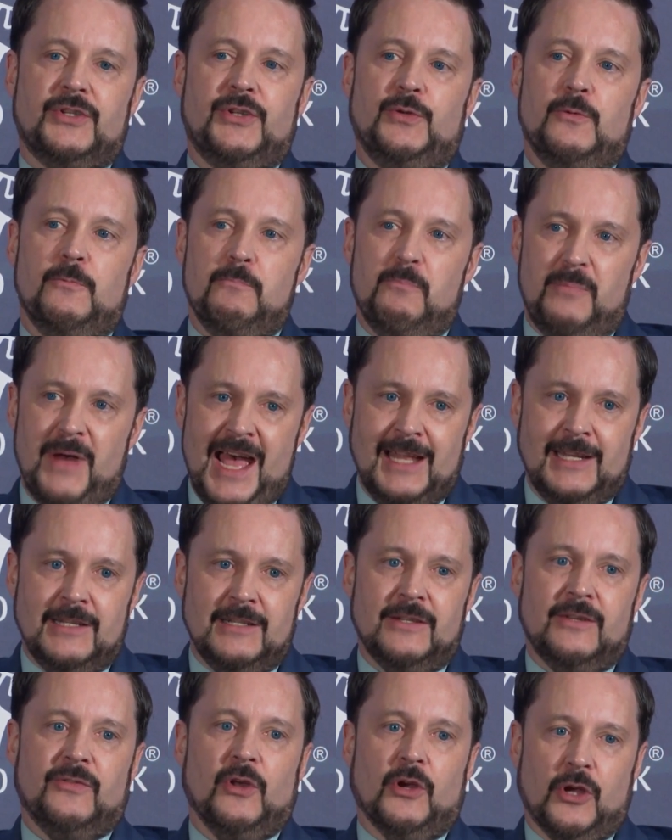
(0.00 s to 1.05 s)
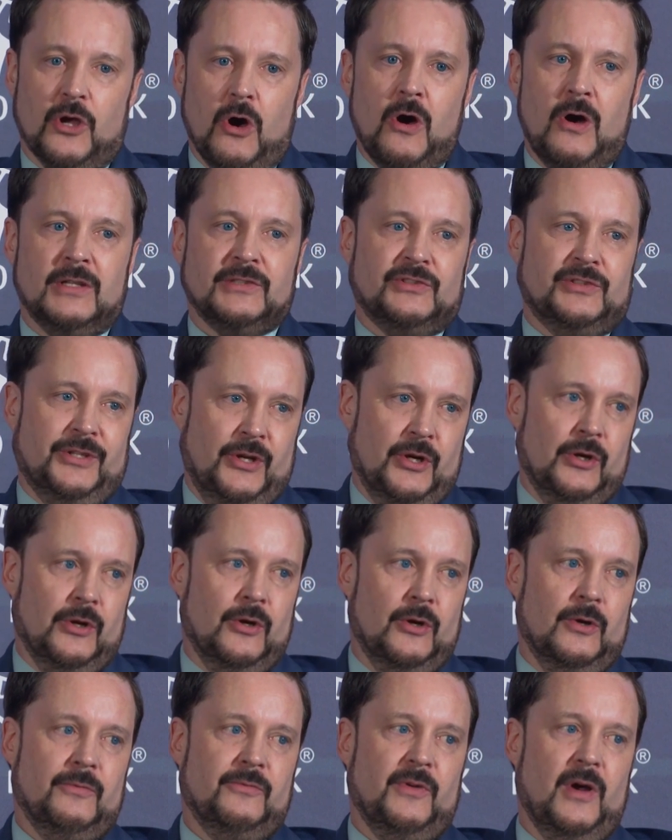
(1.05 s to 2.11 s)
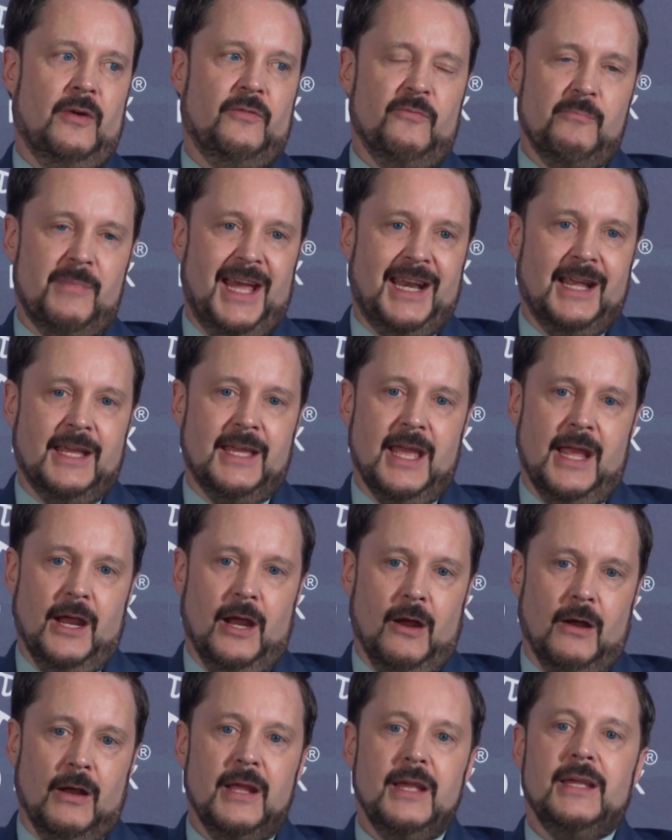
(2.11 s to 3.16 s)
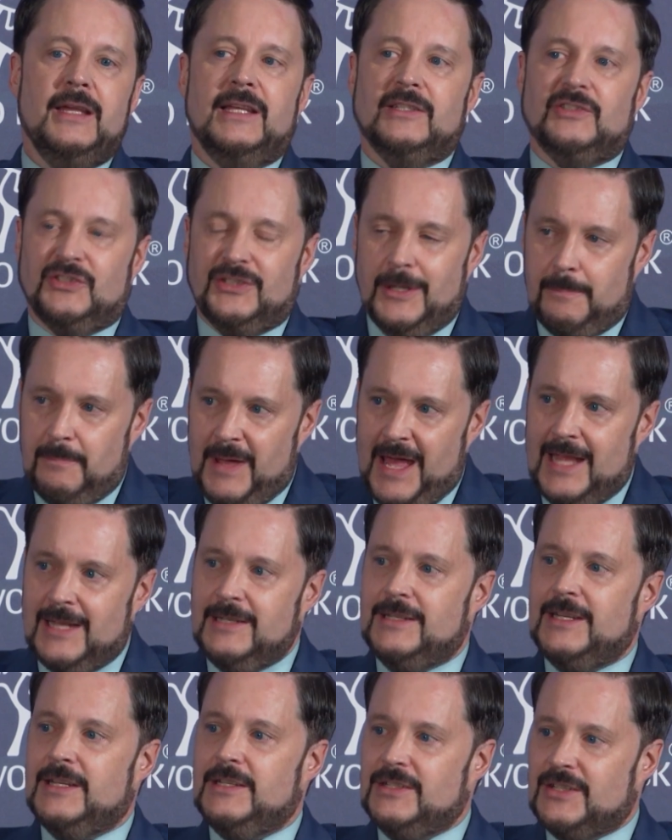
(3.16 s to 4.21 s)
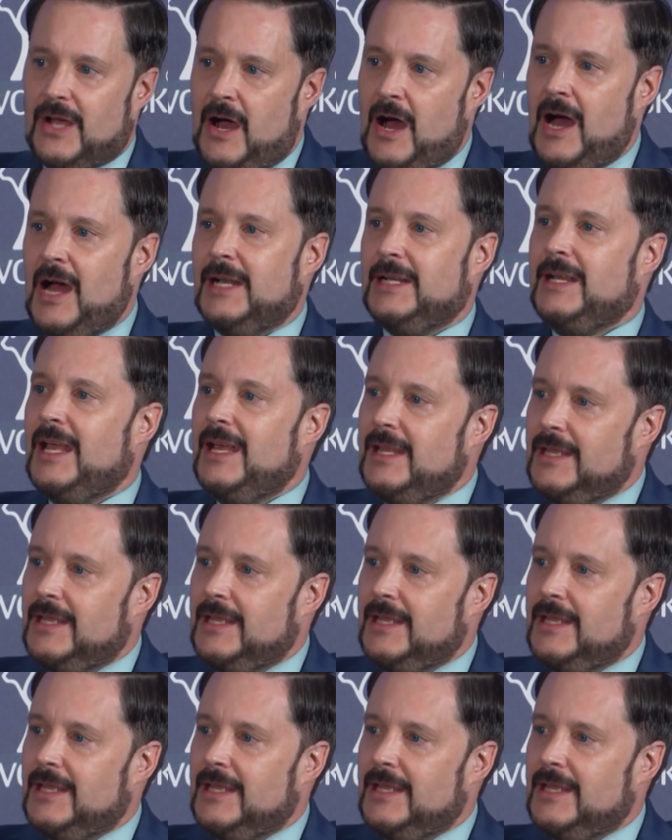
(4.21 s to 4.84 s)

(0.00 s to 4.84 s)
to bend the cost curve of Medicare is dependent on